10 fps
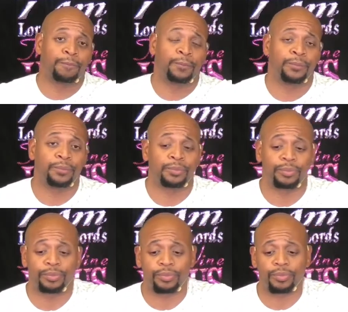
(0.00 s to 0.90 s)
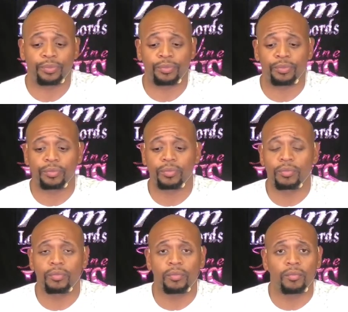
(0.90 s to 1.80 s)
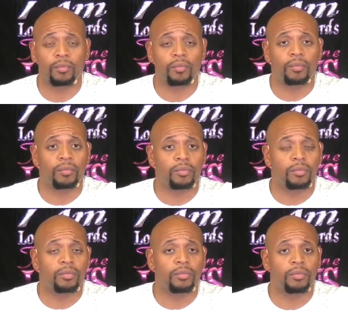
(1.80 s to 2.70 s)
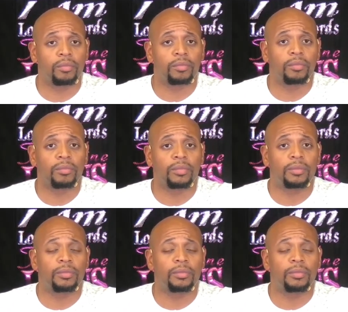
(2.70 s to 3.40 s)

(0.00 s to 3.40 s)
(no one is talking)